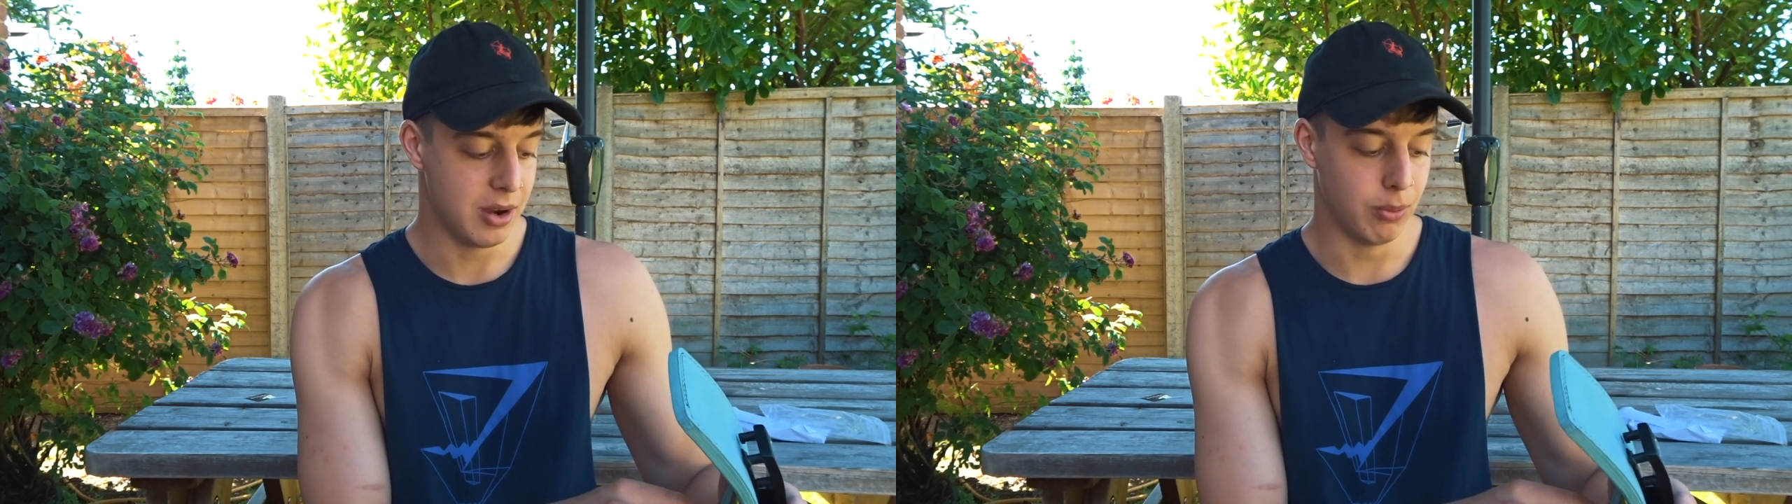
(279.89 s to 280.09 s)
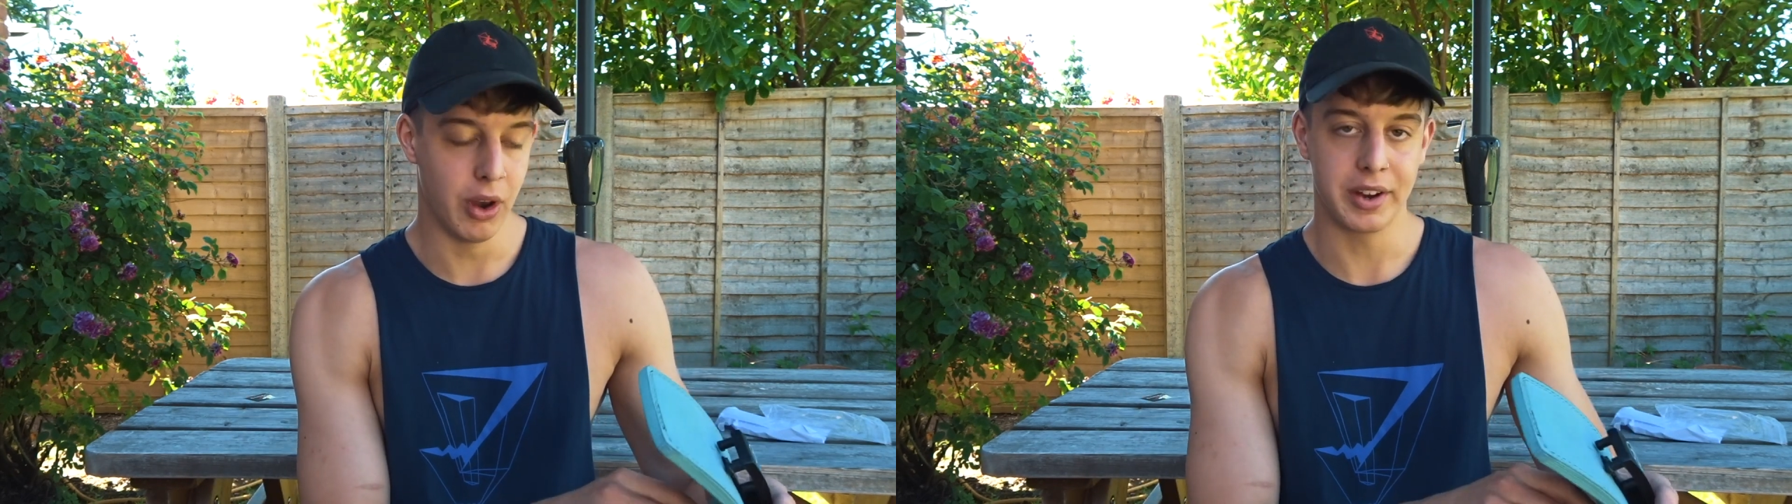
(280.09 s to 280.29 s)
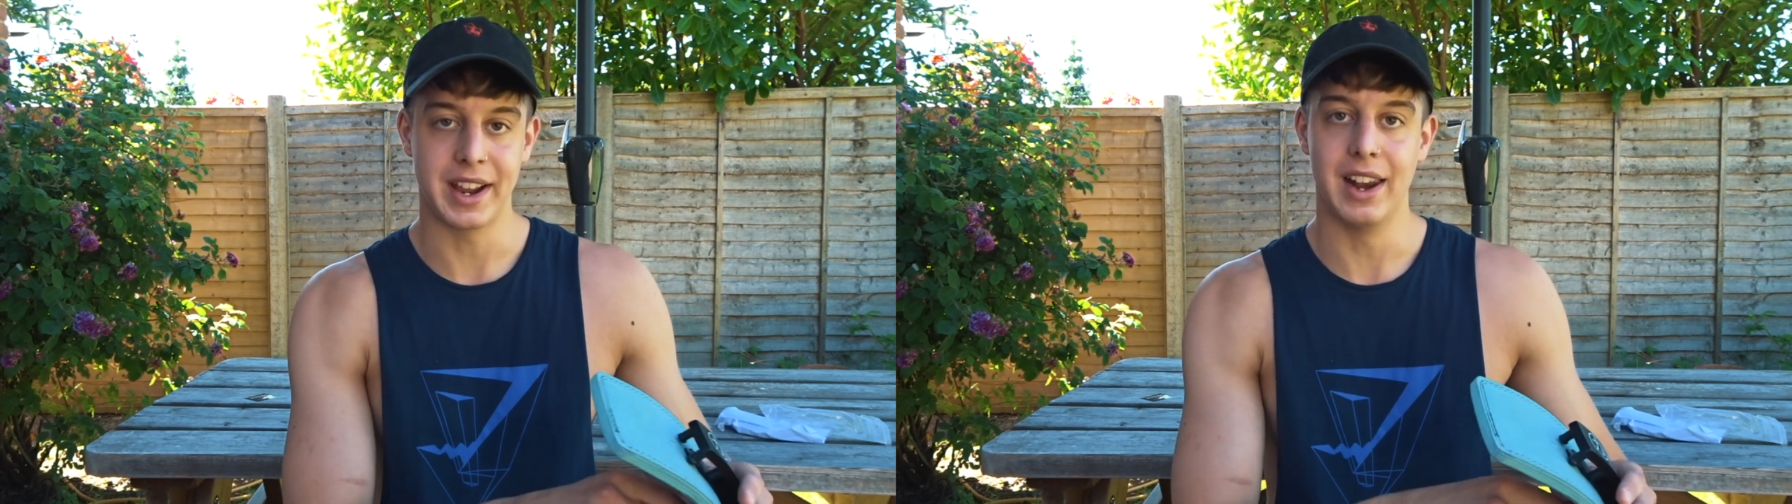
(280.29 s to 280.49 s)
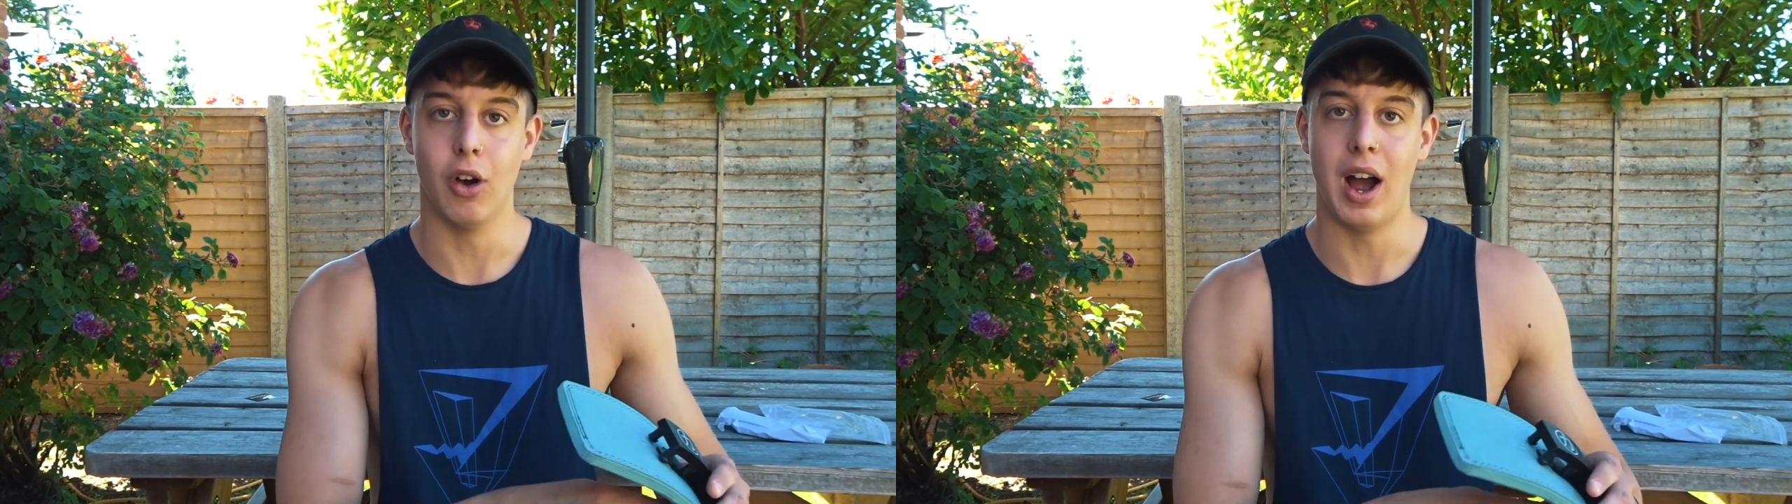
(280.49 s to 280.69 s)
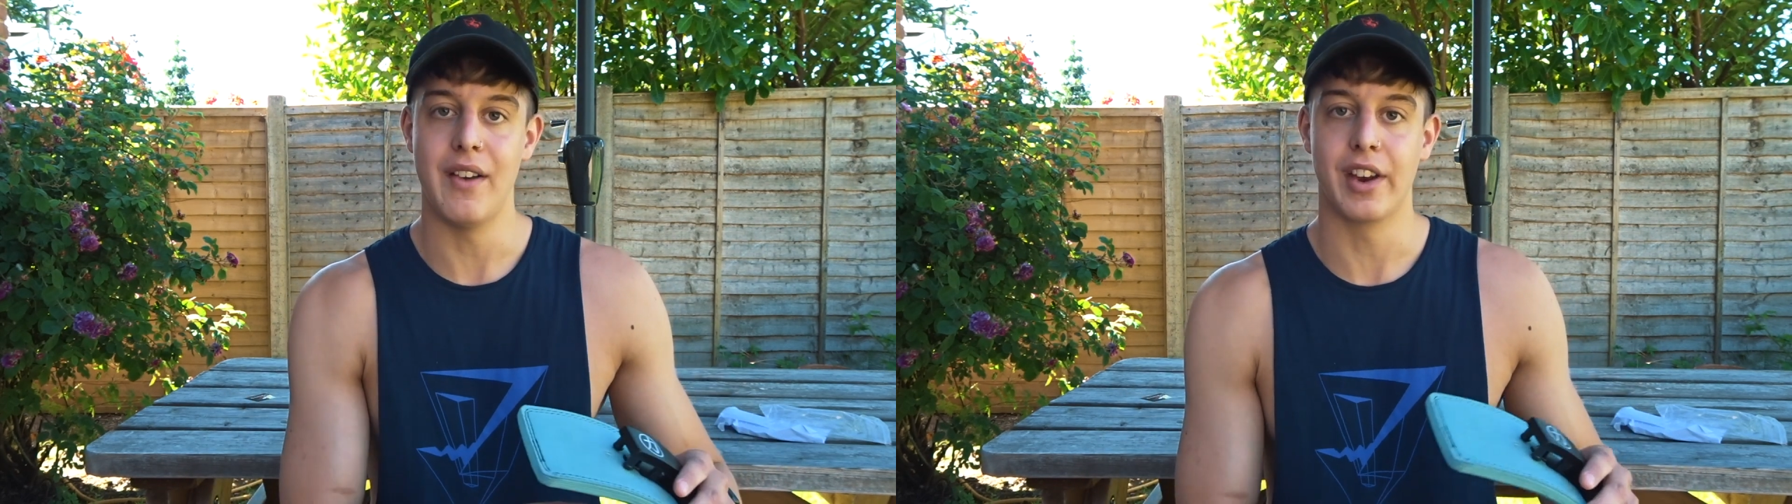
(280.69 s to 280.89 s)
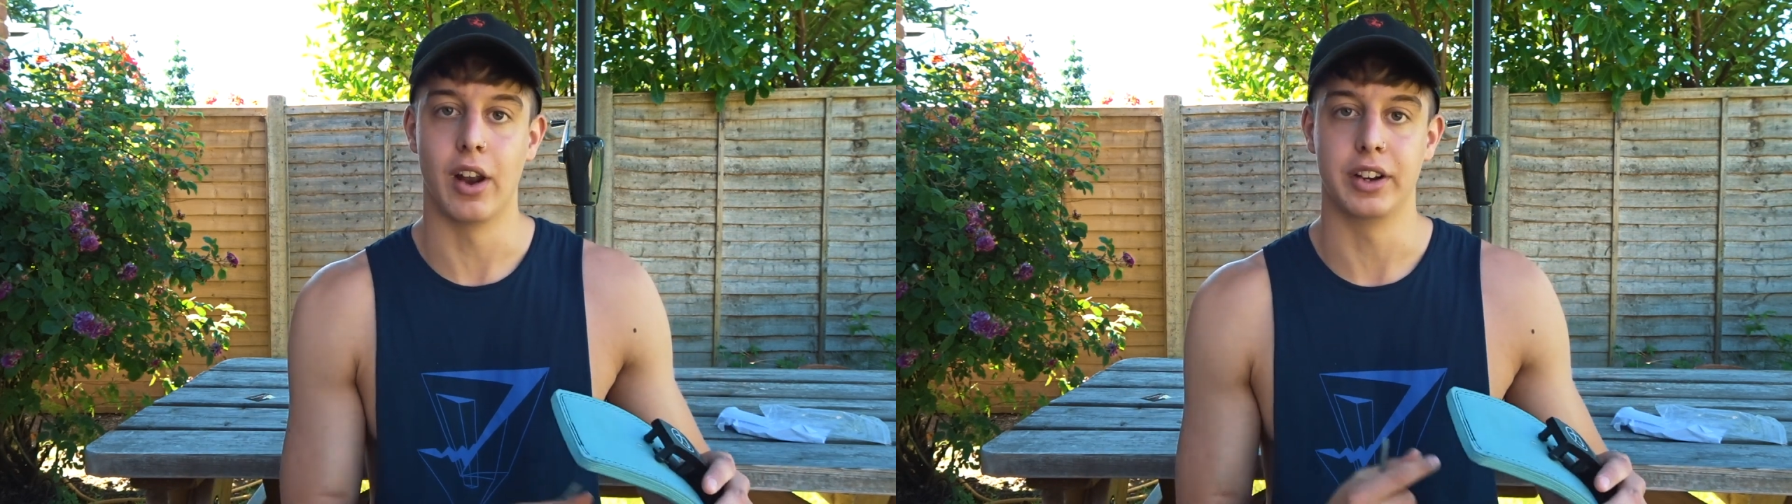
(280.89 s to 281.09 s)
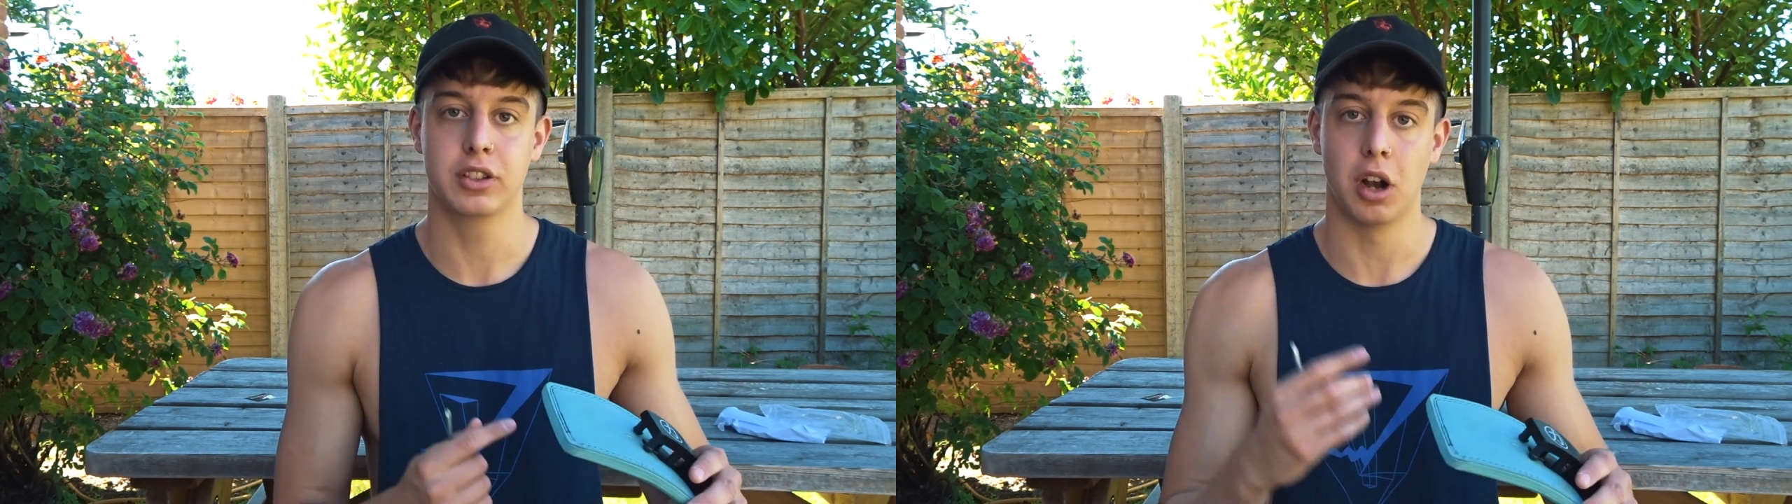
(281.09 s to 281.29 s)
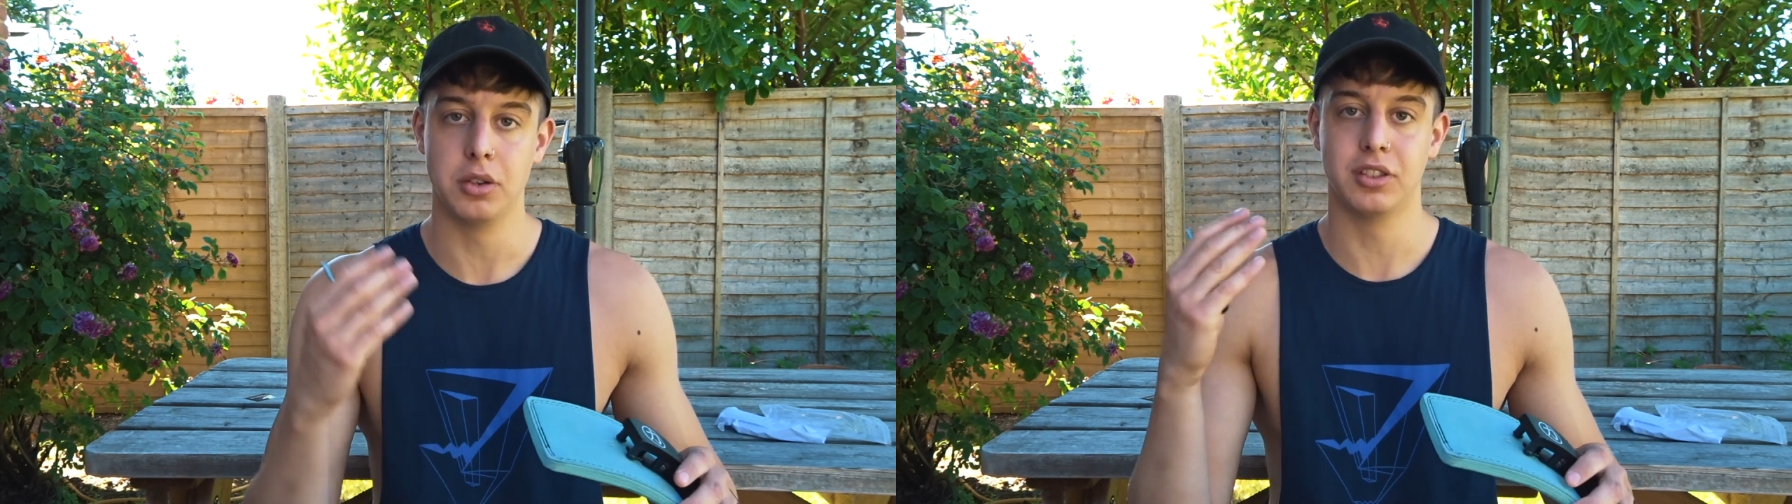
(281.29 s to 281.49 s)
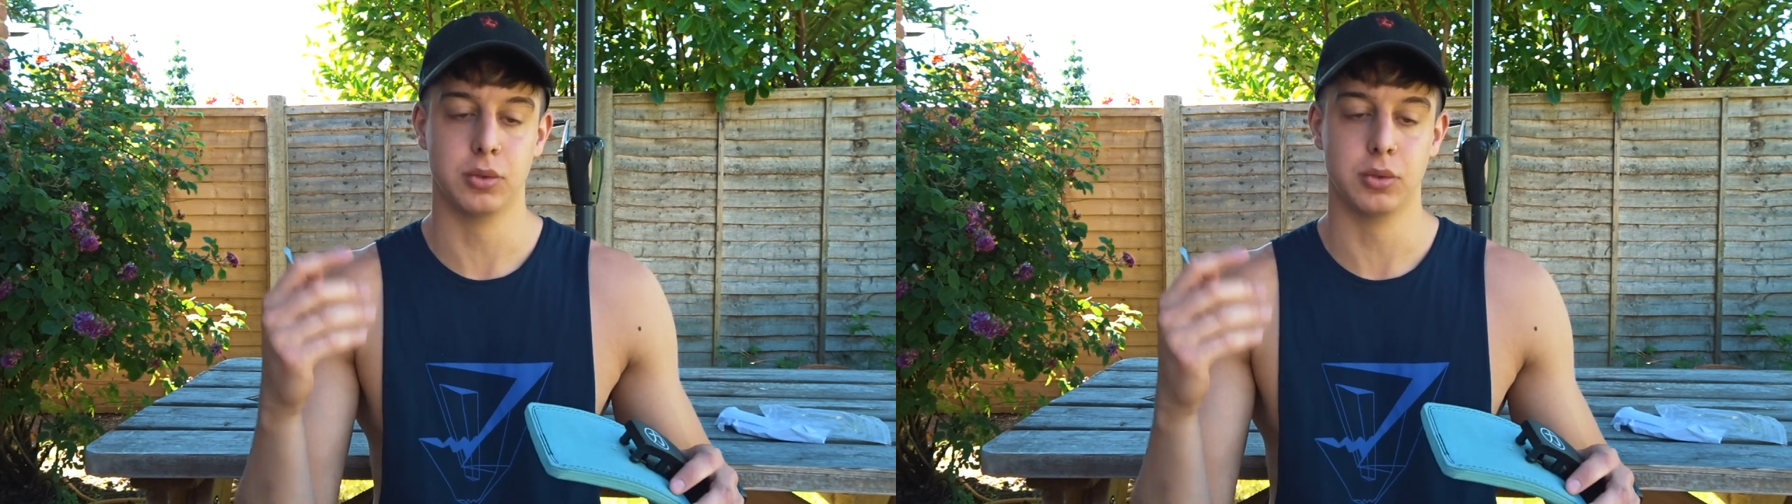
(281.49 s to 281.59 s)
When I get a lot heavier, like closer